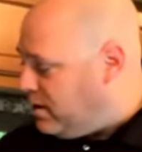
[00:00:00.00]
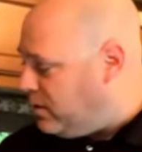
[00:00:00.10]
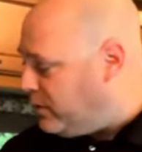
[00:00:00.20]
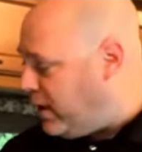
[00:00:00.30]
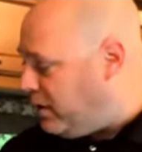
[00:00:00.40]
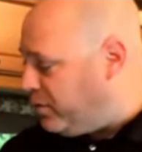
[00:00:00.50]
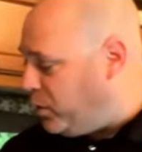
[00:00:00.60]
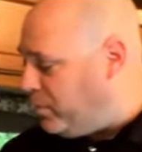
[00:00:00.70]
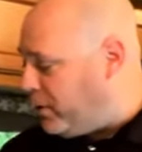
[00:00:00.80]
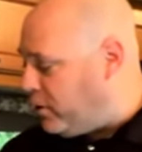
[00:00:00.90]
You've got a
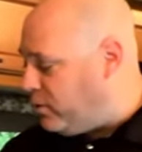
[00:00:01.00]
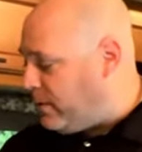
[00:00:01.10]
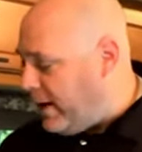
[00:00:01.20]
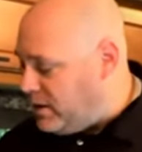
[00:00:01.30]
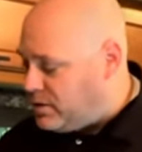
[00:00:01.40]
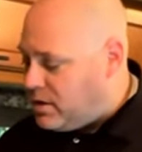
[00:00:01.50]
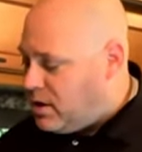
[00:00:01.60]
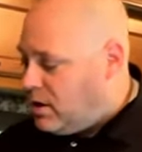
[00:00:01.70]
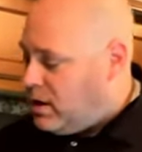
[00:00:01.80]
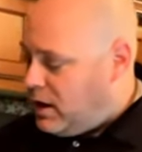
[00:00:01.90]
three burner range
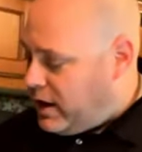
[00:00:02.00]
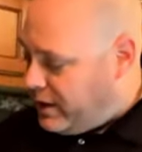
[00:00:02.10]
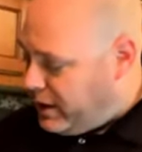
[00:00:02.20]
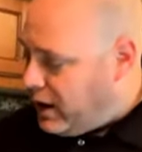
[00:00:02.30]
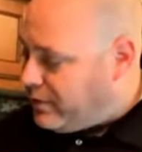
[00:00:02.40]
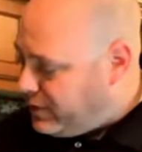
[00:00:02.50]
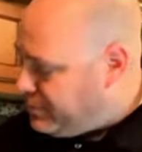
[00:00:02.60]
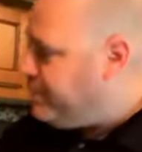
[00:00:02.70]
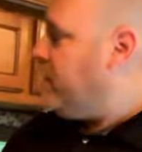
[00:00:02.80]
and an oven,